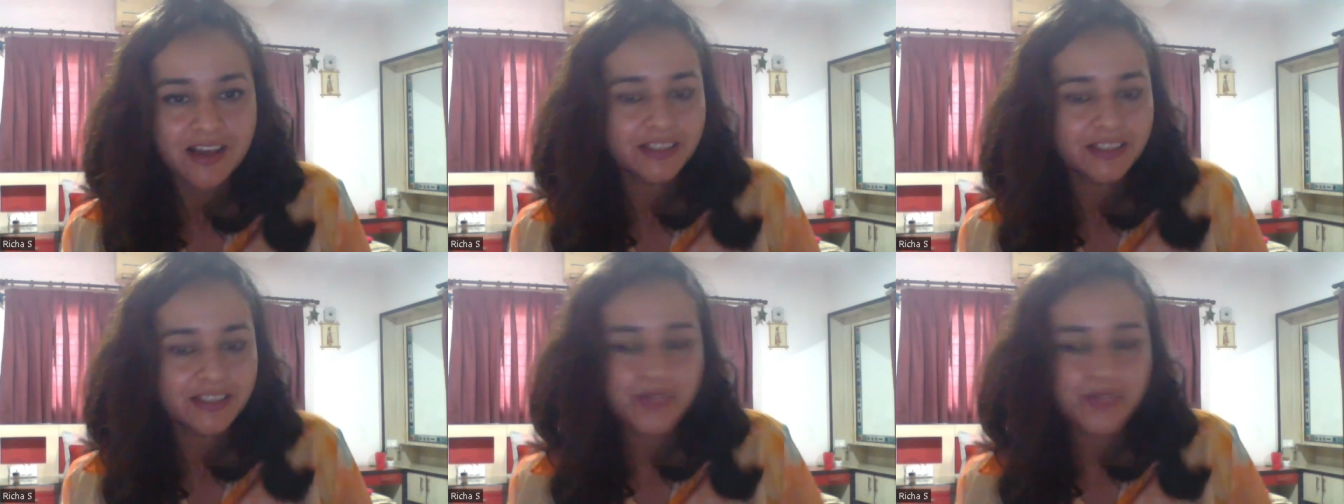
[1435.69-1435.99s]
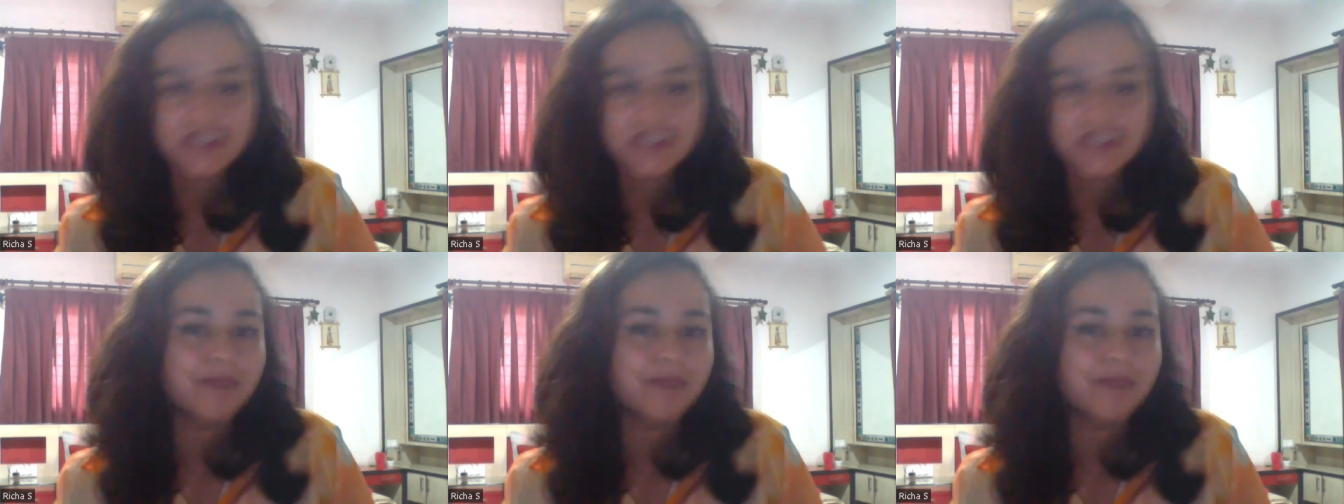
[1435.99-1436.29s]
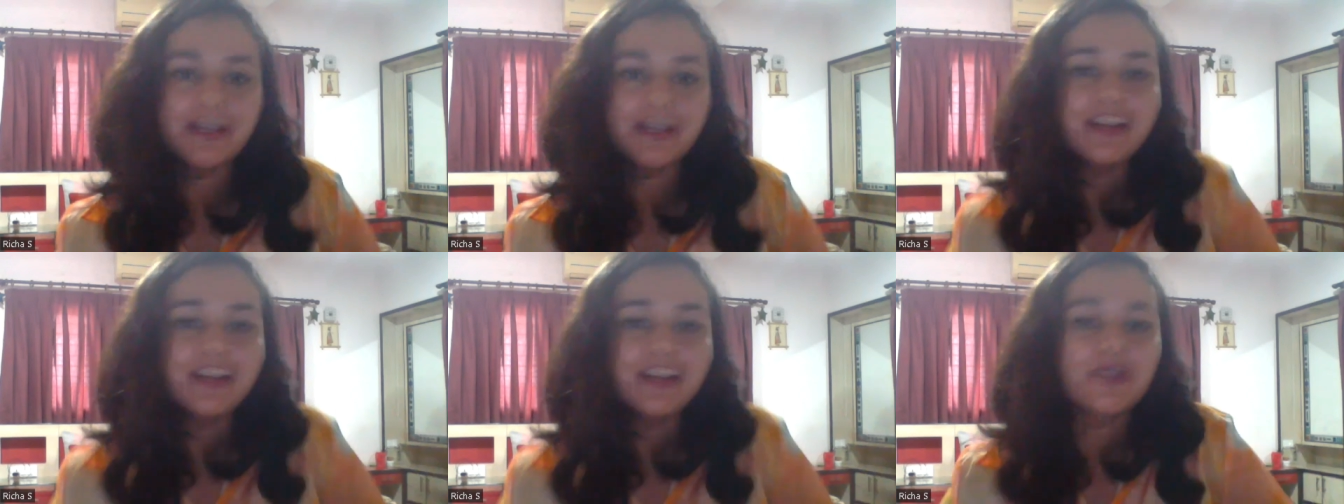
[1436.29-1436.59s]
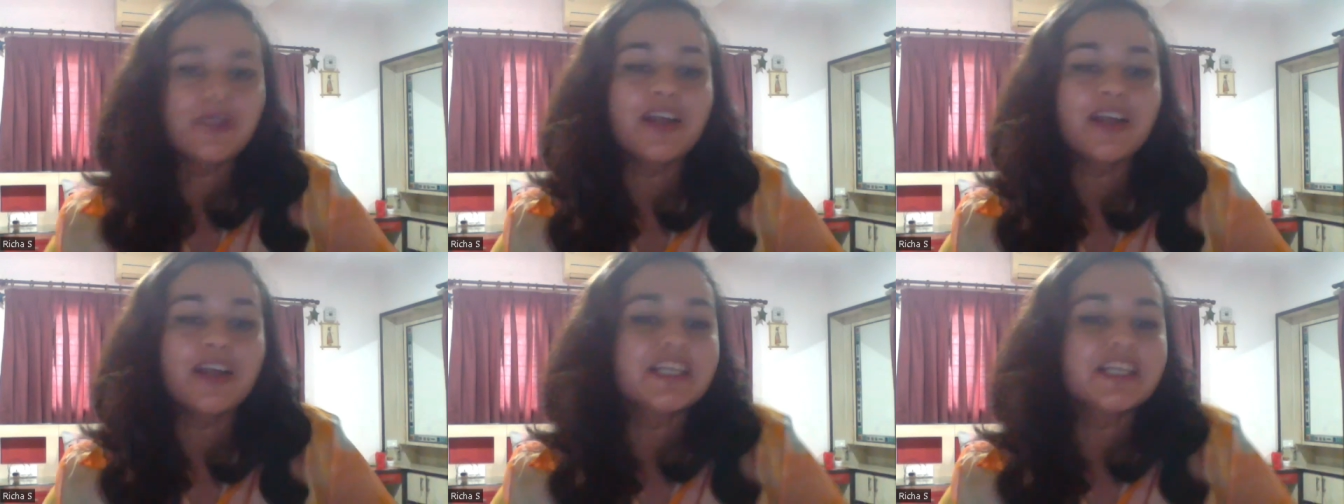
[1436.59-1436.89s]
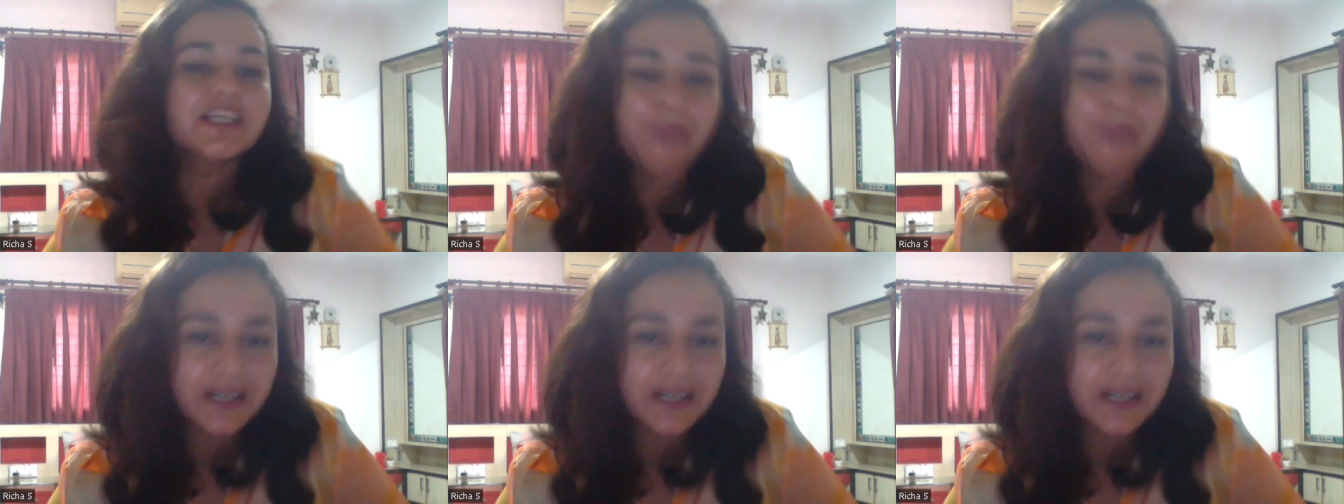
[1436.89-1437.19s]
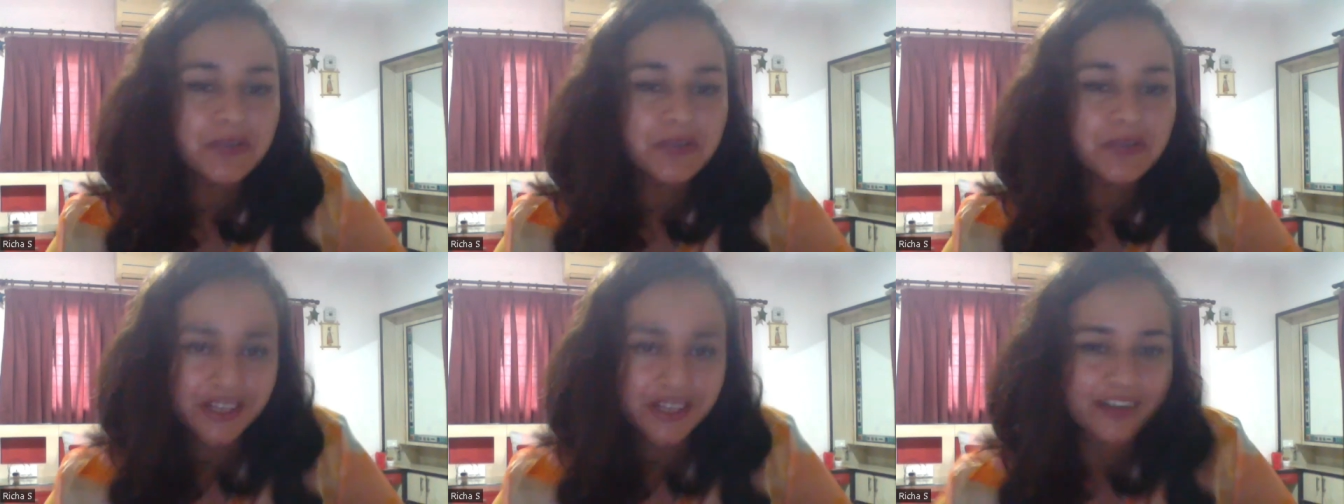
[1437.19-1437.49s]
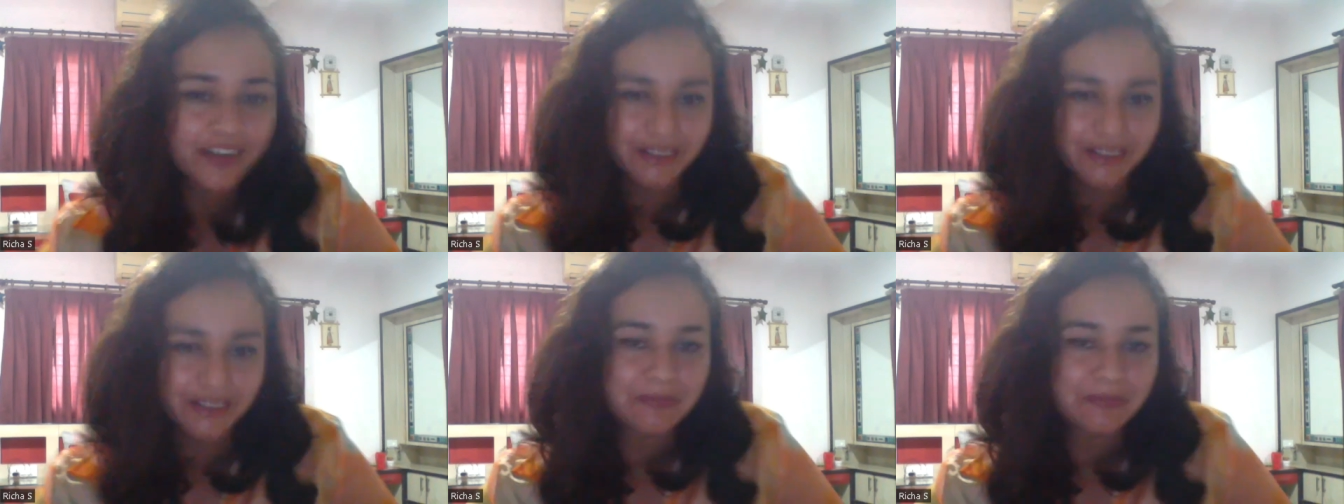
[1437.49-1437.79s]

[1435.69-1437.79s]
this was something I did not expect to hear.